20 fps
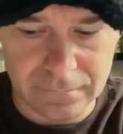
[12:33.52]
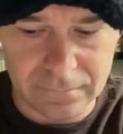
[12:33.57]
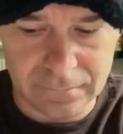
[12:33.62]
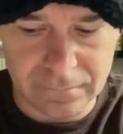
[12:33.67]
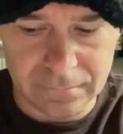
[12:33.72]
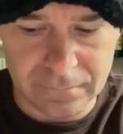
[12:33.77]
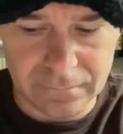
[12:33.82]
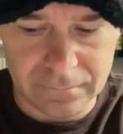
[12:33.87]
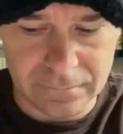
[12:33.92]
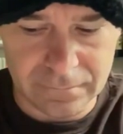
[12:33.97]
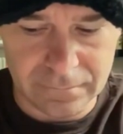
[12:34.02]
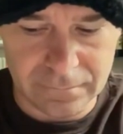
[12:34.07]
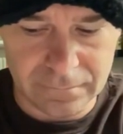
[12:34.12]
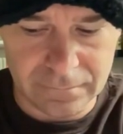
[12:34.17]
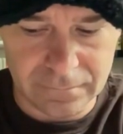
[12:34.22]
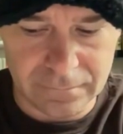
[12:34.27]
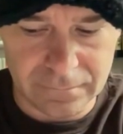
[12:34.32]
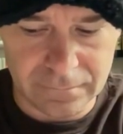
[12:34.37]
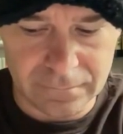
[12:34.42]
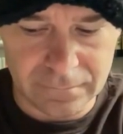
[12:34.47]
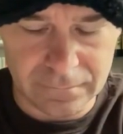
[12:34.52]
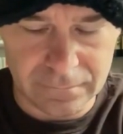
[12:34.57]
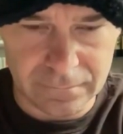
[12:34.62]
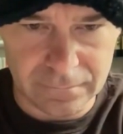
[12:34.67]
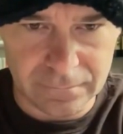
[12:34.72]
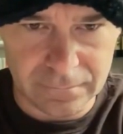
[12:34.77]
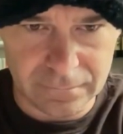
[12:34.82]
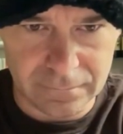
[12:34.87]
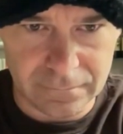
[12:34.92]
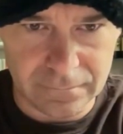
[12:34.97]

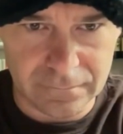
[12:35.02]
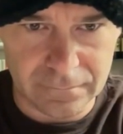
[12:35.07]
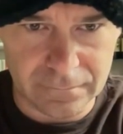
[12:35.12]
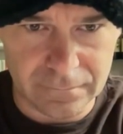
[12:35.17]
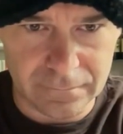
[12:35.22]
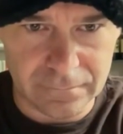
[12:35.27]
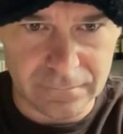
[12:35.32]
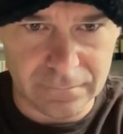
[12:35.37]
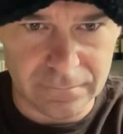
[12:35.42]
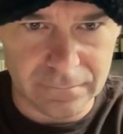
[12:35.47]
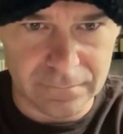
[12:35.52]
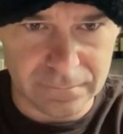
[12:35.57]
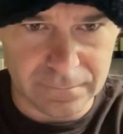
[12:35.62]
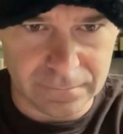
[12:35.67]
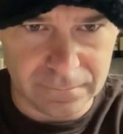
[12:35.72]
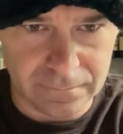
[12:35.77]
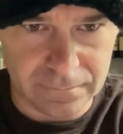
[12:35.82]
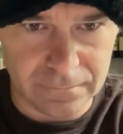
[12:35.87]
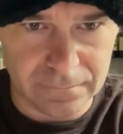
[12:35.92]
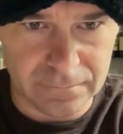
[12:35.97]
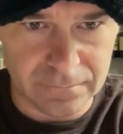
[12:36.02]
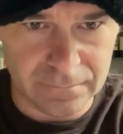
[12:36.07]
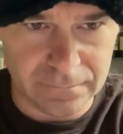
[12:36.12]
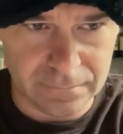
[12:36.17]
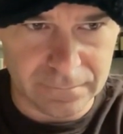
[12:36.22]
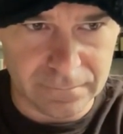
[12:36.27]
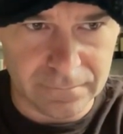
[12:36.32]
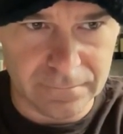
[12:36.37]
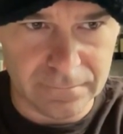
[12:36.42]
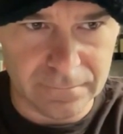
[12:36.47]

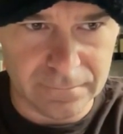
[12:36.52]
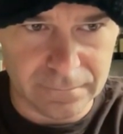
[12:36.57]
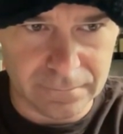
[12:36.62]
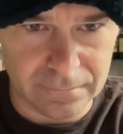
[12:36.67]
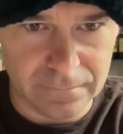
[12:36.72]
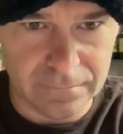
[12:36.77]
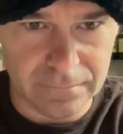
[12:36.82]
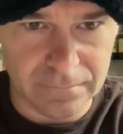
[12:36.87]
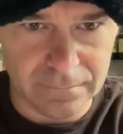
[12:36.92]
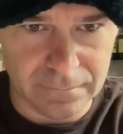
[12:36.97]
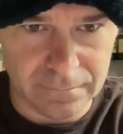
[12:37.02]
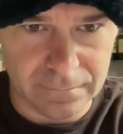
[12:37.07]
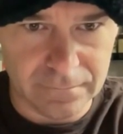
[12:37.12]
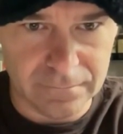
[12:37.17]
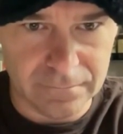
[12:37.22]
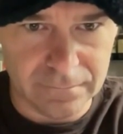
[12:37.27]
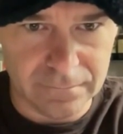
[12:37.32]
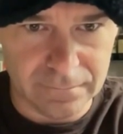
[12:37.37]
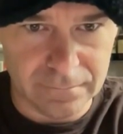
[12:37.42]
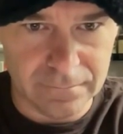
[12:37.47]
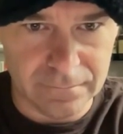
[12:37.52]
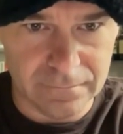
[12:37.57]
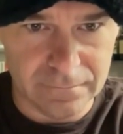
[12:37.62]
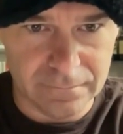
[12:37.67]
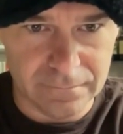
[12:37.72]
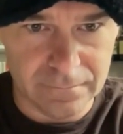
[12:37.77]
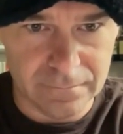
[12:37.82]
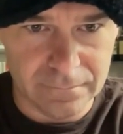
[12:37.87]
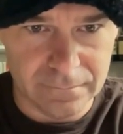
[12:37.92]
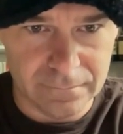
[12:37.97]

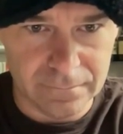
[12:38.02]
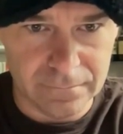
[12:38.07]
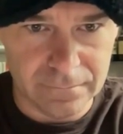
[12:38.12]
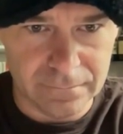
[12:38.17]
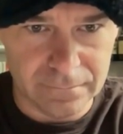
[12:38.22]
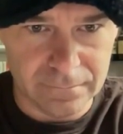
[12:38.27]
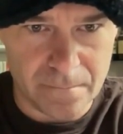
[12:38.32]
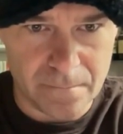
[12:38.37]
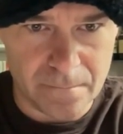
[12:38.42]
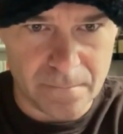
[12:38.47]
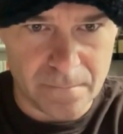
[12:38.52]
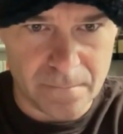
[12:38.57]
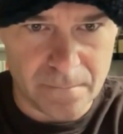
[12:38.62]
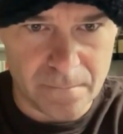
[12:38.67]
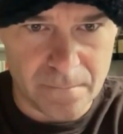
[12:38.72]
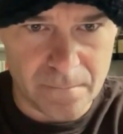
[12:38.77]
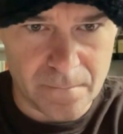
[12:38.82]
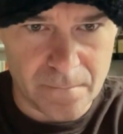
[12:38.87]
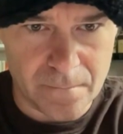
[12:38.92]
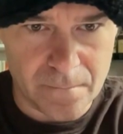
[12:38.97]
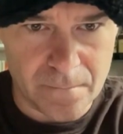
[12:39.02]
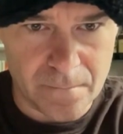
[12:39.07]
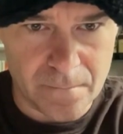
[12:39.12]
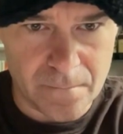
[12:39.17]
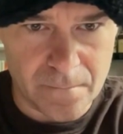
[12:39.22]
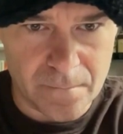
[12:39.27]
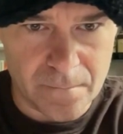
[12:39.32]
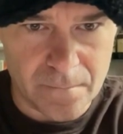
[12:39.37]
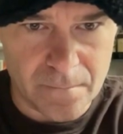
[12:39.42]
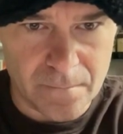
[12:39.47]

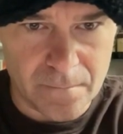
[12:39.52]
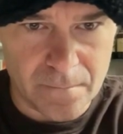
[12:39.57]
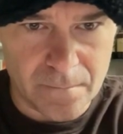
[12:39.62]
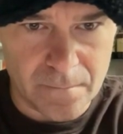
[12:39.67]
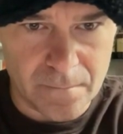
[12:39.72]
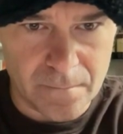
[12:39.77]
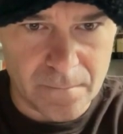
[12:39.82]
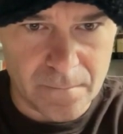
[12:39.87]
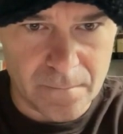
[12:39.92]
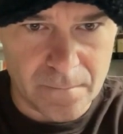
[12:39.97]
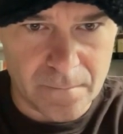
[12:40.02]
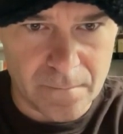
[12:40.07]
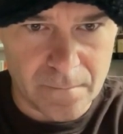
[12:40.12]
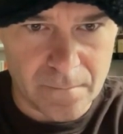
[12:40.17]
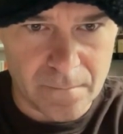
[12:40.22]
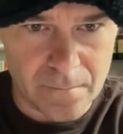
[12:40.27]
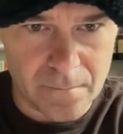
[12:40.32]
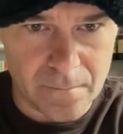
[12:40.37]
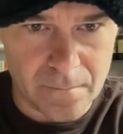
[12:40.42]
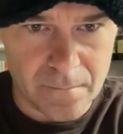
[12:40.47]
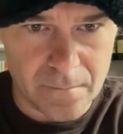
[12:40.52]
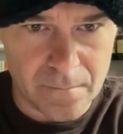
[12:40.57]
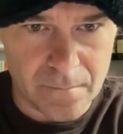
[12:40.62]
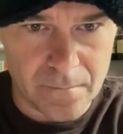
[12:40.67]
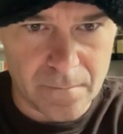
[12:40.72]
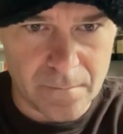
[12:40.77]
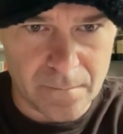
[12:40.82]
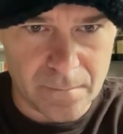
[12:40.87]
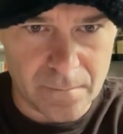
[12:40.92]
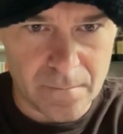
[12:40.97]

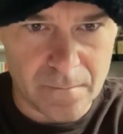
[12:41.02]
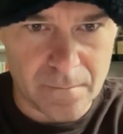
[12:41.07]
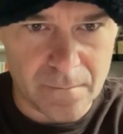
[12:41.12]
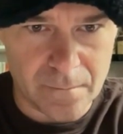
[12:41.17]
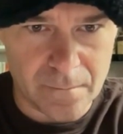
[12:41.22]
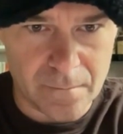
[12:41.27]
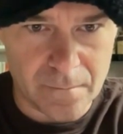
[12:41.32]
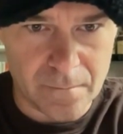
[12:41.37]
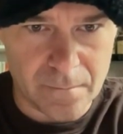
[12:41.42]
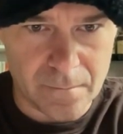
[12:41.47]
This person isn't speaking.